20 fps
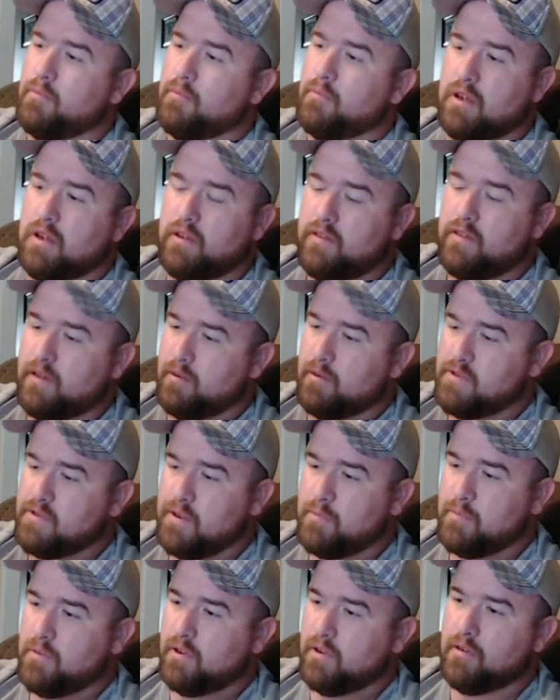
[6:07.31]
Big thumbs
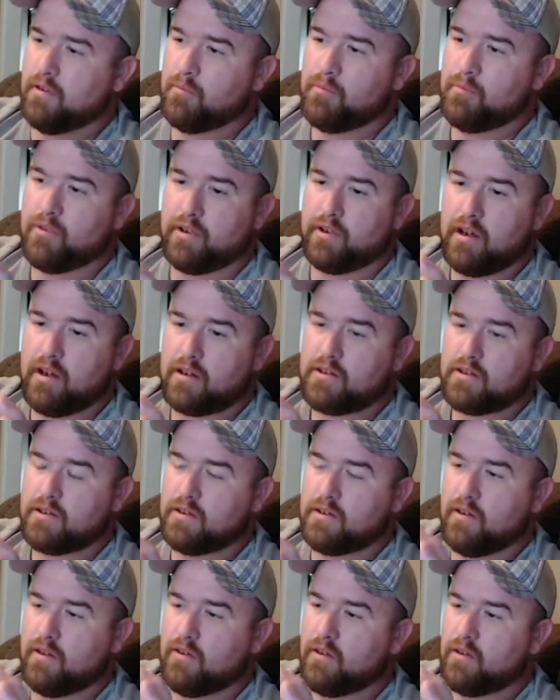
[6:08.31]
up on the
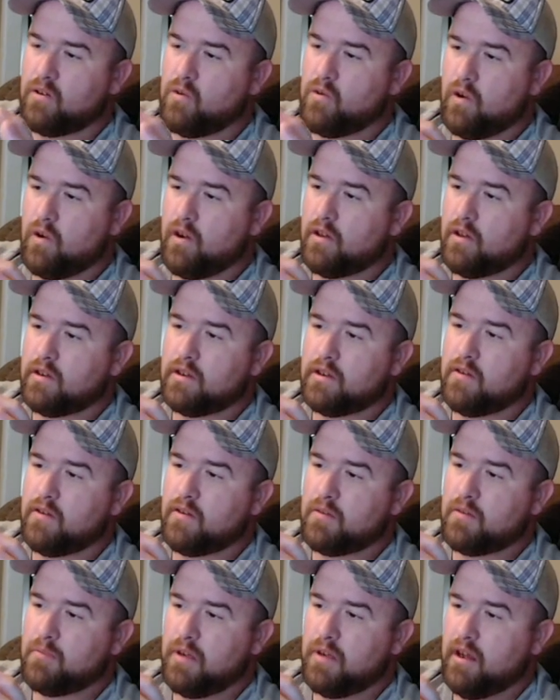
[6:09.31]
production, of the quality
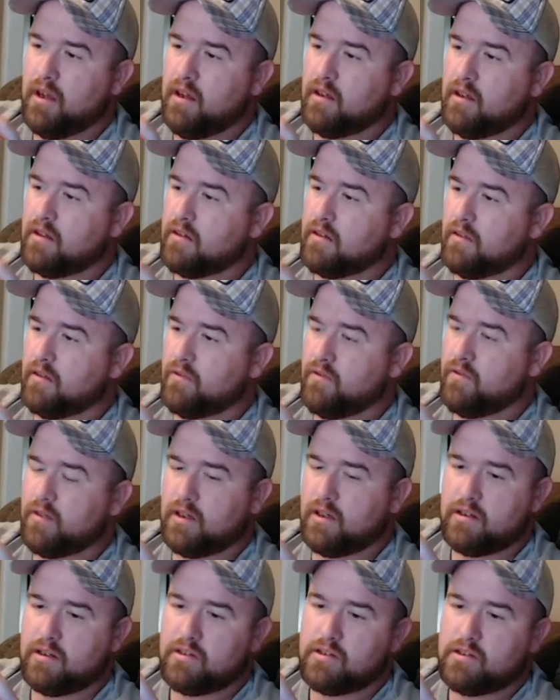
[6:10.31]
of the paint, the
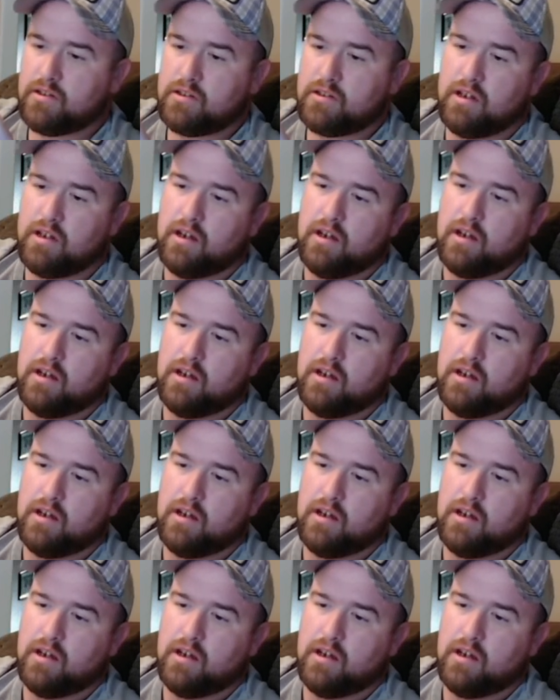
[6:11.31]
finish.